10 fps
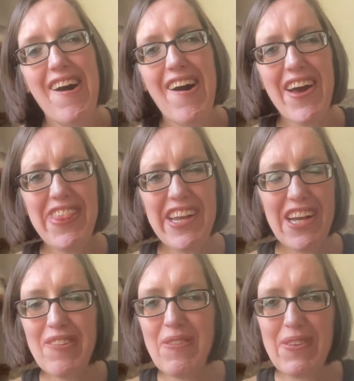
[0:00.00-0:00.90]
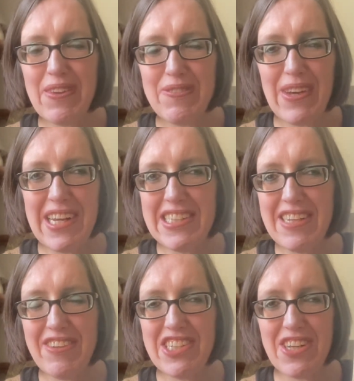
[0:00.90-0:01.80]
I think I remember them being a
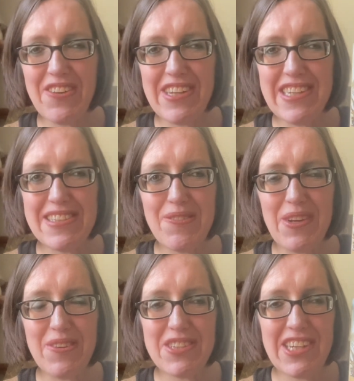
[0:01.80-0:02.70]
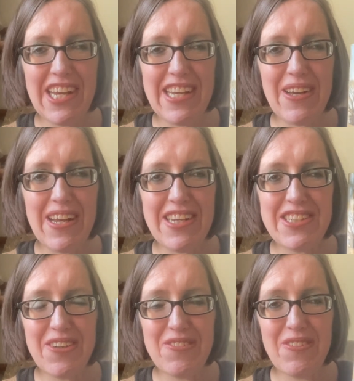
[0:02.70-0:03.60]
TV show of this when I was a kid, and I
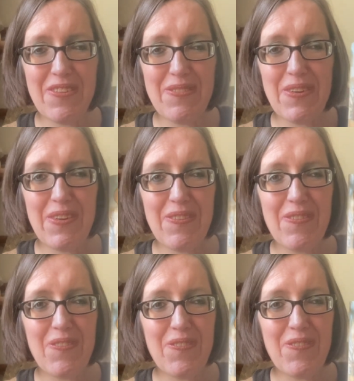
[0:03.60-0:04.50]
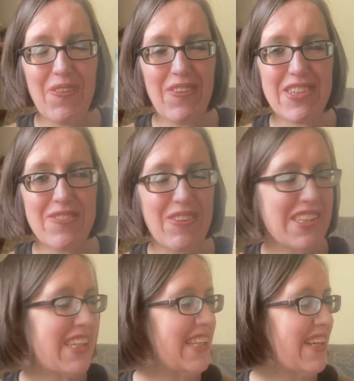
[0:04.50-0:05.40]
don't remember
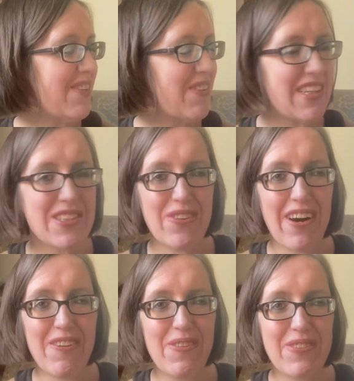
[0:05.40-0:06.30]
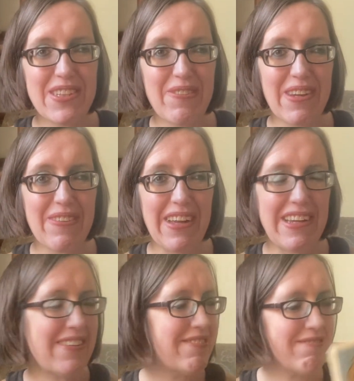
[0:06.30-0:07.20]
much detail, but I swear I remember something about
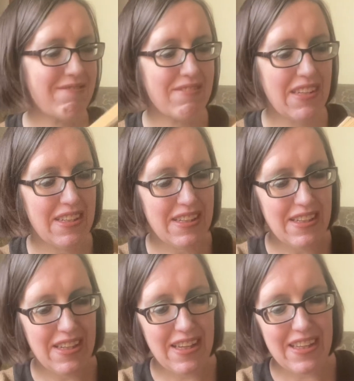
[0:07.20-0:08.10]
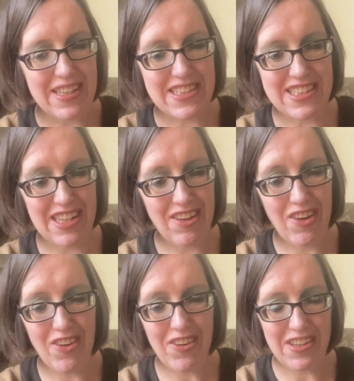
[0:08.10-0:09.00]
it. This isn't
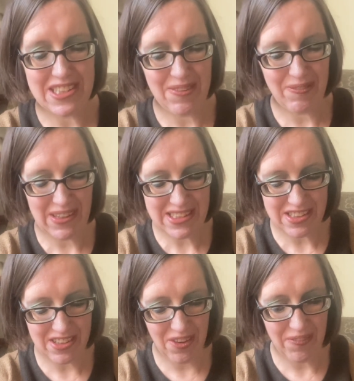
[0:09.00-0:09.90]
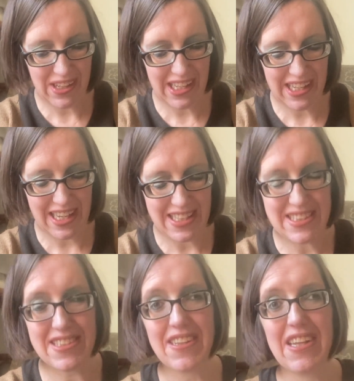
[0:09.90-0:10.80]
long, this is a battered copy, it's
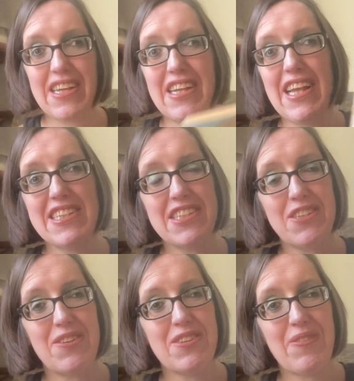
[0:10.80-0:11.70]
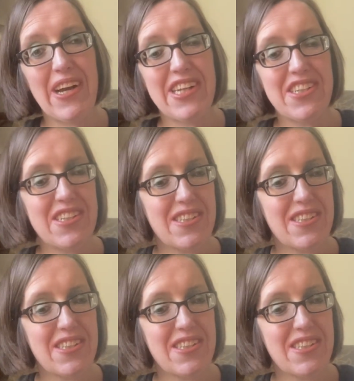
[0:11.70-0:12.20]
like less than 200 pages.